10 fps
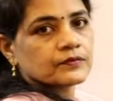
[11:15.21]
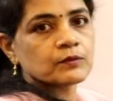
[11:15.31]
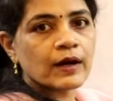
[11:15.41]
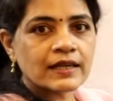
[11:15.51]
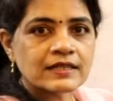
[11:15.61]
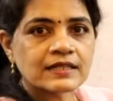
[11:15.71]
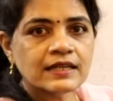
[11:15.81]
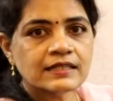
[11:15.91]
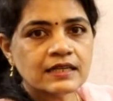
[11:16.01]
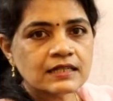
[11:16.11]
Minus
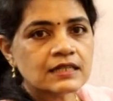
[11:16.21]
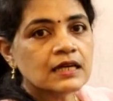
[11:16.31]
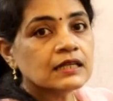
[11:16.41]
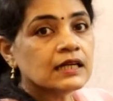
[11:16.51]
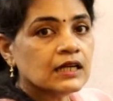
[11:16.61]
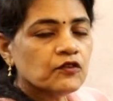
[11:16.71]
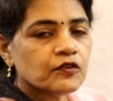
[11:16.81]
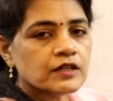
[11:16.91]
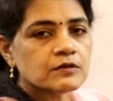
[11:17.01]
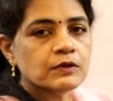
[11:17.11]
8 is the
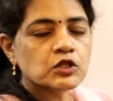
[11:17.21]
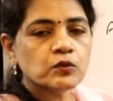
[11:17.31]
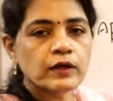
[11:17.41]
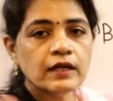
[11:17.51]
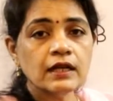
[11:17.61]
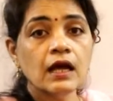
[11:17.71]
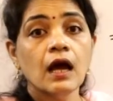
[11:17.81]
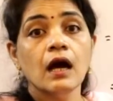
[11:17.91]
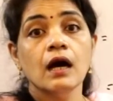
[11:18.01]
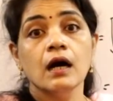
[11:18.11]
difference between
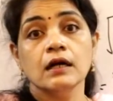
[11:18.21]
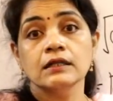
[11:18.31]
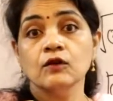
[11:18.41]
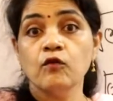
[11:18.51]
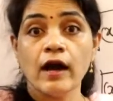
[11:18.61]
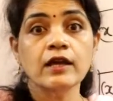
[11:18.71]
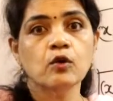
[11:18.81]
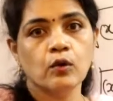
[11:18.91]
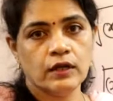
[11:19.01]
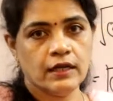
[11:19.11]
the y
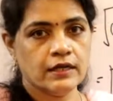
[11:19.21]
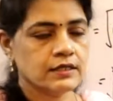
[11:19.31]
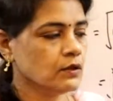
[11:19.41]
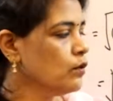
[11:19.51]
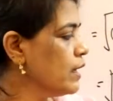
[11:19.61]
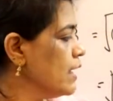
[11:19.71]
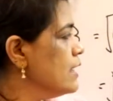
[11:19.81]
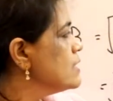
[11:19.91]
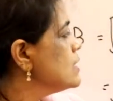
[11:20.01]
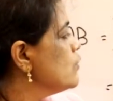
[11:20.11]
coordinates. Okay,
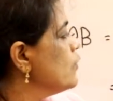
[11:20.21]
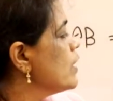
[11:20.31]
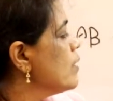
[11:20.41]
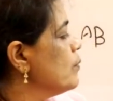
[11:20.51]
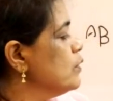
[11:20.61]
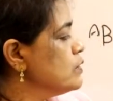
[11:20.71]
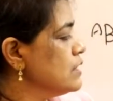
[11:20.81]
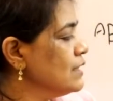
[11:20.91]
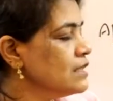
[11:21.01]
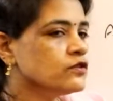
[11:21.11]
so if you are
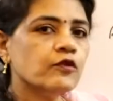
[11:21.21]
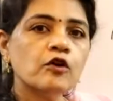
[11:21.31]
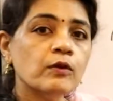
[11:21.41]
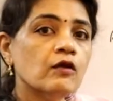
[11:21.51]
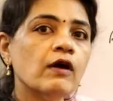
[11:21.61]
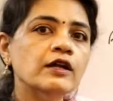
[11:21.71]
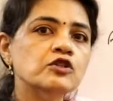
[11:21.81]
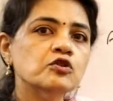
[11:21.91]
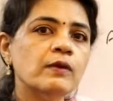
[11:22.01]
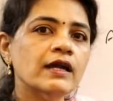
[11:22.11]
using this formula
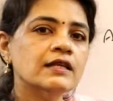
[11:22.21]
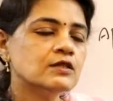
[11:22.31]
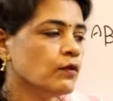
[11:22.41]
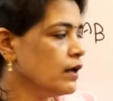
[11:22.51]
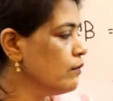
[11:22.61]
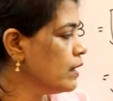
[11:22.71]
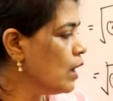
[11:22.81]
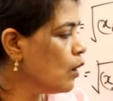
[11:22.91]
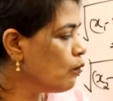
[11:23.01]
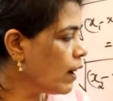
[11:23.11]
y2 minus y1,
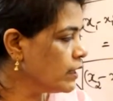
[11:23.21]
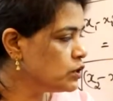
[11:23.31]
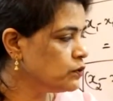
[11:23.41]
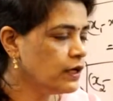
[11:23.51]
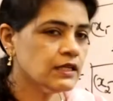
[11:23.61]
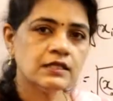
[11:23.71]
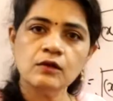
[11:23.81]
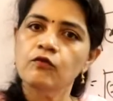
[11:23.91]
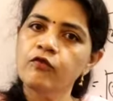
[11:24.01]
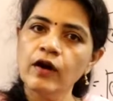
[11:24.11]
y2 is
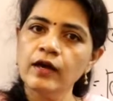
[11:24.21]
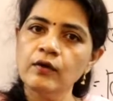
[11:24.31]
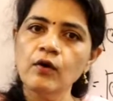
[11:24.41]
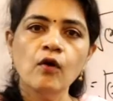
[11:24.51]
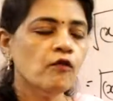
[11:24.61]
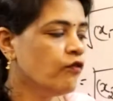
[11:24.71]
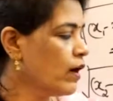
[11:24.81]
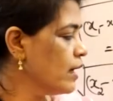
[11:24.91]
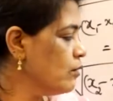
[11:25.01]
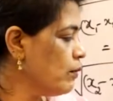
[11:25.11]
5.
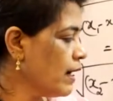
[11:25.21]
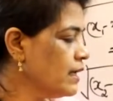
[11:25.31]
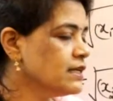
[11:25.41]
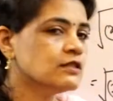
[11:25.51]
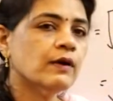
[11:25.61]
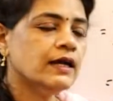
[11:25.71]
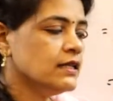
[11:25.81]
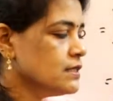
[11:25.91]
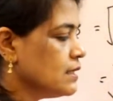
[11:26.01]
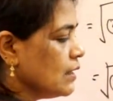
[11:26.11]
5 minus
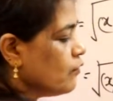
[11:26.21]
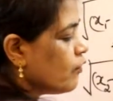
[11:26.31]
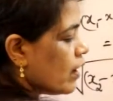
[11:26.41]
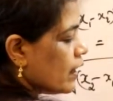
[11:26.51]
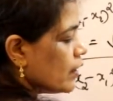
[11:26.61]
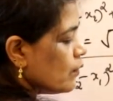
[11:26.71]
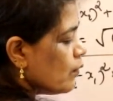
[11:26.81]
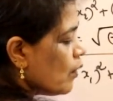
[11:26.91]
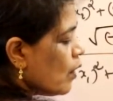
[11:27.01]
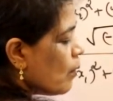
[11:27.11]
minus 3, 5
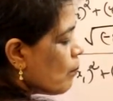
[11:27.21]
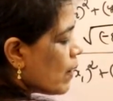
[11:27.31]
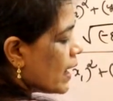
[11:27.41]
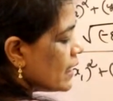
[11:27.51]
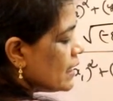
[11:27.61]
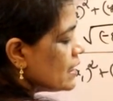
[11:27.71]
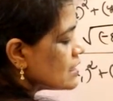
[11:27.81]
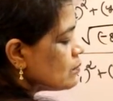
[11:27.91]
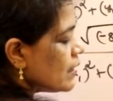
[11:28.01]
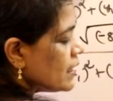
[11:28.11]

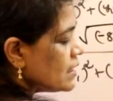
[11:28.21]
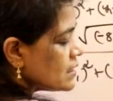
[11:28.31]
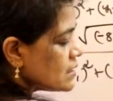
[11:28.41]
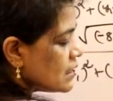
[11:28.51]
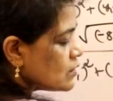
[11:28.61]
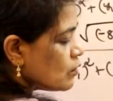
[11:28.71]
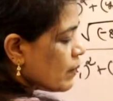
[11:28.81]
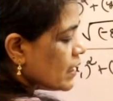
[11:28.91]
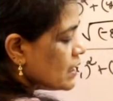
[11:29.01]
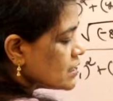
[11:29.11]
minus minus 3, so
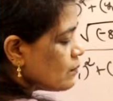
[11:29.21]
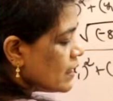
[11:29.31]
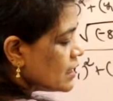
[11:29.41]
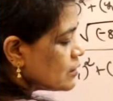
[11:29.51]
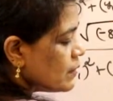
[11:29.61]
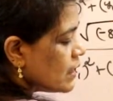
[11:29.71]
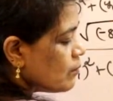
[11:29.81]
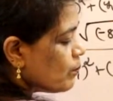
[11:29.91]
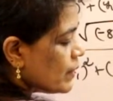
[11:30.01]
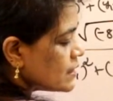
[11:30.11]
minus minus
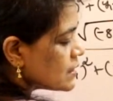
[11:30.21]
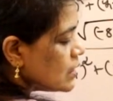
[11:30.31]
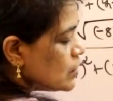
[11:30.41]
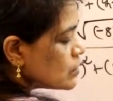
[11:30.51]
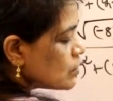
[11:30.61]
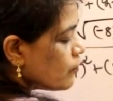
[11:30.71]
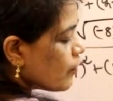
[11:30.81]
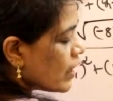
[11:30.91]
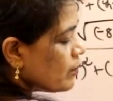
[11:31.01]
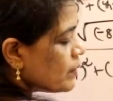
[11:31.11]
become plus, so
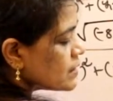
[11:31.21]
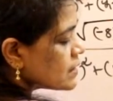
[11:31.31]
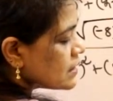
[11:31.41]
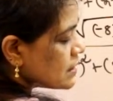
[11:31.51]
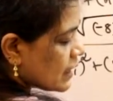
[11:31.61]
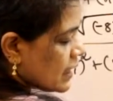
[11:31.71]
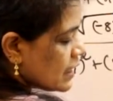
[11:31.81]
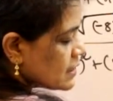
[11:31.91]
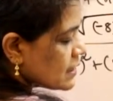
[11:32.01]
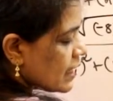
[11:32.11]
5 plus
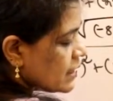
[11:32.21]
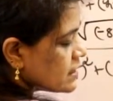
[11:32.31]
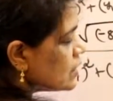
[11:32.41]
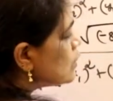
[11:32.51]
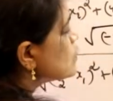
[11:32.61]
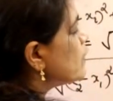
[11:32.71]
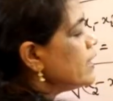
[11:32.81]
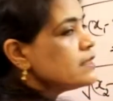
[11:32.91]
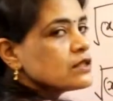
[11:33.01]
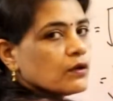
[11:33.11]
3 is 8, so
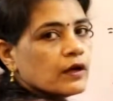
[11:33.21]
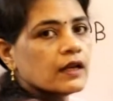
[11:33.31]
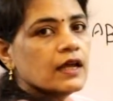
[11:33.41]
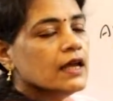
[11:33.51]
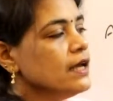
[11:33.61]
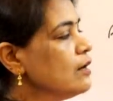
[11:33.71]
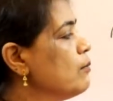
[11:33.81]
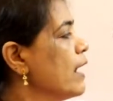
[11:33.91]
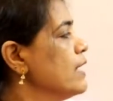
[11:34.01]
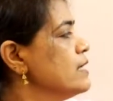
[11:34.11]
8 square. Here
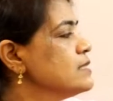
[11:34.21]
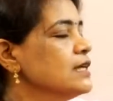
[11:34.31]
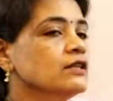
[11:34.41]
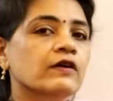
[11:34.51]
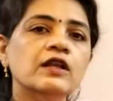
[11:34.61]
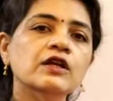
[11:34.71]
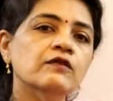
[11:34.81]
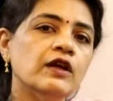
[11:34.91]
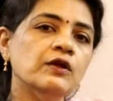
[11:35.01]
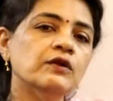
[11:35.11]
minus 8,
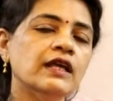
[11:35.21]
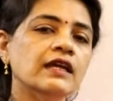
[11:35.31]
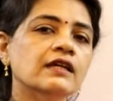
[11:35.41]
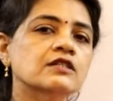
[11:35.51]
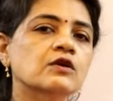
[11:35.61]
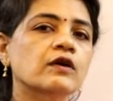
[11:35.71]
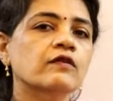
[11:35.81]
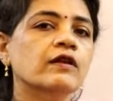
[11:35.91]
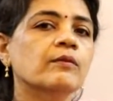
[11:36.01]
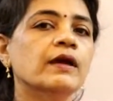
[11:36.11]
when you take it square
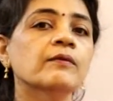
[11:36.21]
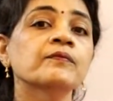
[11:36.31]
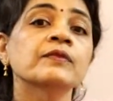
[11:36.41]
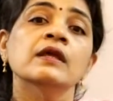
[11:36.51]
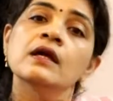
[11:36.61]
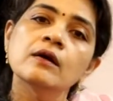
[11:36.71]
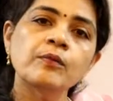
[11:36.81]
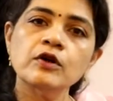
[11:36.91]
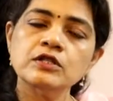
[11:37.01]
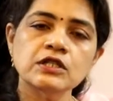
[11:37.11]
will be a
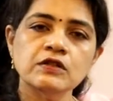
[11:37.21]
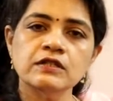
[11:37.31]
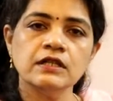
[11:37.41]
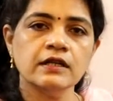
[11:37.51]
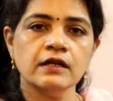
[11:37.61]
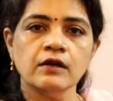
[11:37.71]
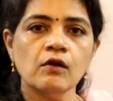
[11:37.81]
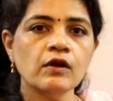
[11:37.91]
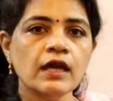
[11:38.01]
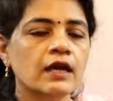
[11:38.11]
positive, children.
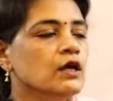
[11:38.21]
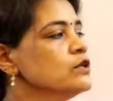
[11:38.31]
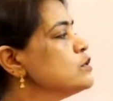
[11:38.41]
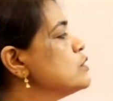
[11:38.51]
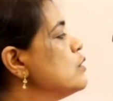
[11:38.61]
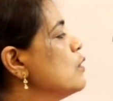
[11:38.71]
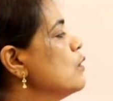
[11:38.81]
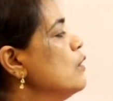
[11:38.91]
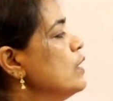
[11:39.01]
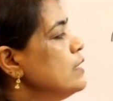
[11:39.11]
Okay,
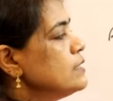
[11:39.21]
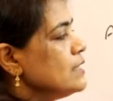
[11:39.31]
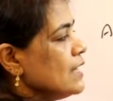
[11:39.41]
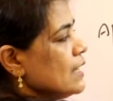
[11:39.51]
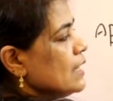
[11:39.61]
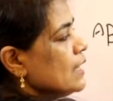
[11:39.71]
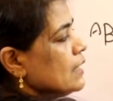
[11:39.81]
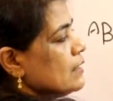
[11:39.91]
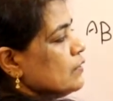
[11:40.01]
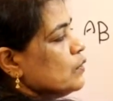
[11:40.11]
so see,
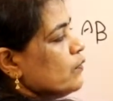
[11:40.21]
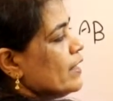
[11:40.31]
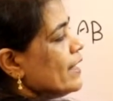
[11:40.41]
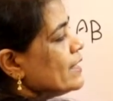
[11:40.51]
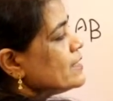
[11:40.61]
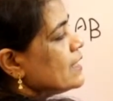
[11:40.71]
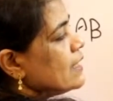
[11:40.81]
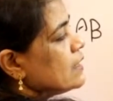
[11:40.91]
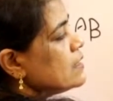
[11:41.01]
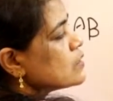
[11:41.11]
you will get
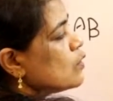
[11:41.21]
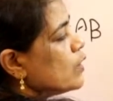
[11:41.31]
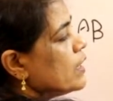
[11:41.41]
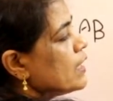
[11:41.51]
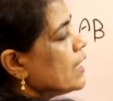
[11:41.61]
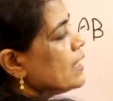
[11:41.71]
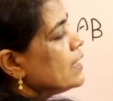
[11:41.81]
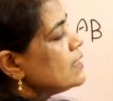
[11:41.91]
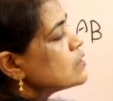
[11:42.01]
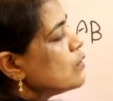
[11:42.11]
here the square and
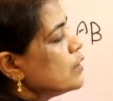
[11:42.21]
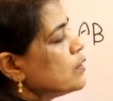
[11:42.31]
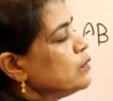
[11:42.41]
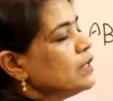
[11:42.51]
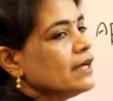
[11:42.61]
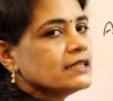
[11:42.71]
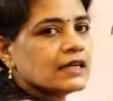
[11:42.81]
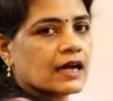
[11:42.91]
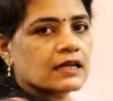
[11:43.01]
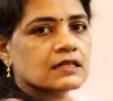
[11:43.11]
a square root get
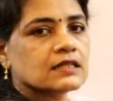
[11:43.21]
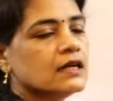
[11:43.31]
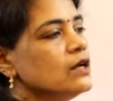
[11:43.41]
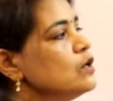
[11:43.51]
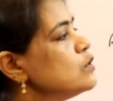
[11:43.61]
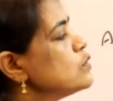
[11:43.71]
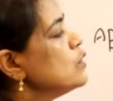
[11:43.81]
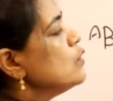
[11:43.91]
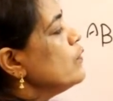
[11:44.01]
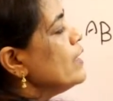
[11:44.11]
cancelled, so
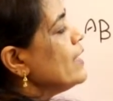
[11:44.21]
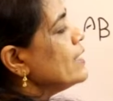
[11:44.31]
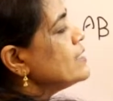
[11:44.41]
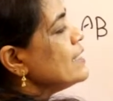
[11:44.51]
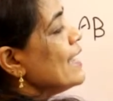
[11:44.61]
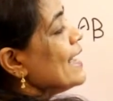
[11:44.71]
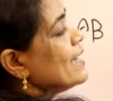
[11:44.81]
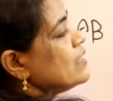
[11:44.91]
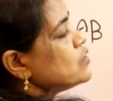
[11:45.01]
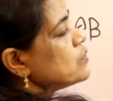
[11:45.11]
you will get
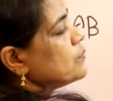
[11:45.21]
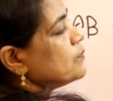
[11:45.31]
8.